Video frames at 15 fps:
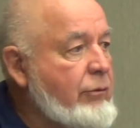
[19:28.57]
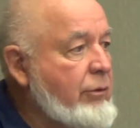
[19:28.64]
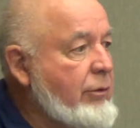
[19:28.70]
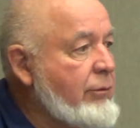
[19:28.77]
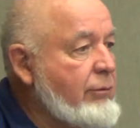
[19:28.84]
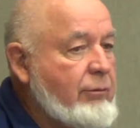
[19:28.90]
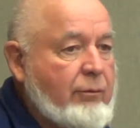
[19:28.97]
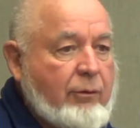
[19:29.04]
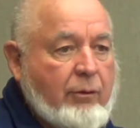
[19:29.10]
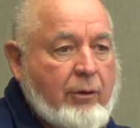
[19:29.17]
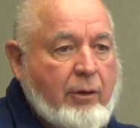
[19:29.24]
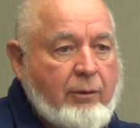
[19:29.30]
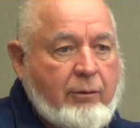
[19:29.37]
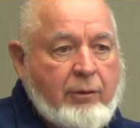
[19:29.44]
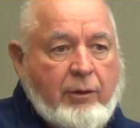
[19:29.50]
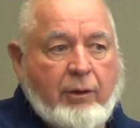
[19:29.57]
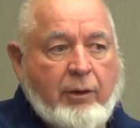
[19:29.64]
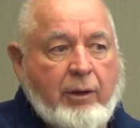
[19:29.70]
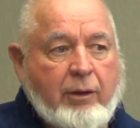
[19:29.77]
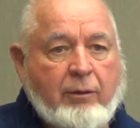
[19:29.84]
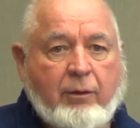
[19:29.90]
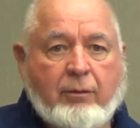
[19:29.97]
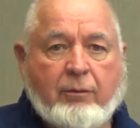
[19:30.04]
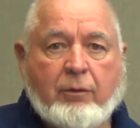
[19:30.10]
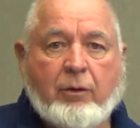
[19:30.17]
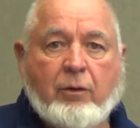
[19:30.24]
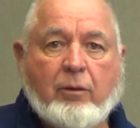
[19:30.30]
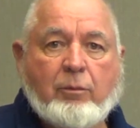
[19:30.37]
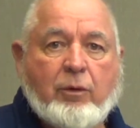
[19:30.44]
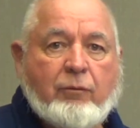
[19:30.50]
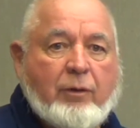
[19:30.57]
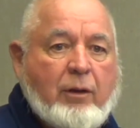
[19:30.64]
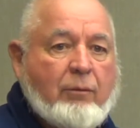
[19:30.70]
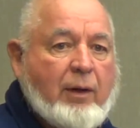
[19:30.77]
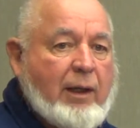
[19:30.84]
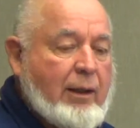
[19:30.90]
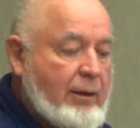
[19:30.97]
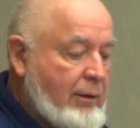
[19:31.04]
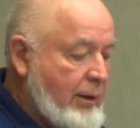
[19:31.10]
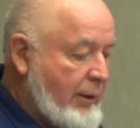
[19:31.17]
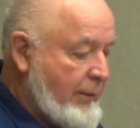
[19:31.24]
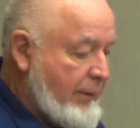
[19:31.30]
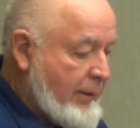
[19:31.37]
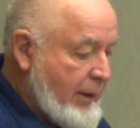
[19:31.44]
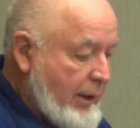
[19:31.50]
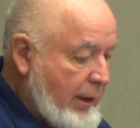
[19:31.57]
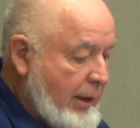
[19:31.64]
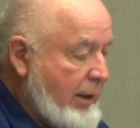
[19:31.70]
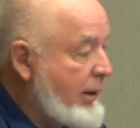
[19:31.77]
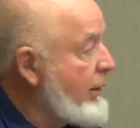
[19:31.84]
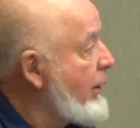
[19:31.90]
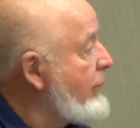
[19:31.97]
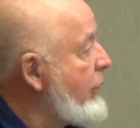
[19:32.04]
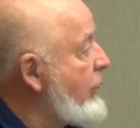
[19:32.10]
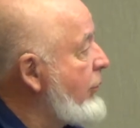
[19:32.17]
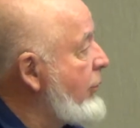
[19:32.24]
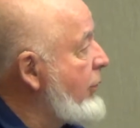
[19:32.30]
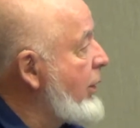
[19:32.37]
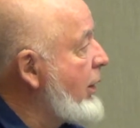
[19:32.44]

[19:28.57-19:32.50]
or you could move it around, and it was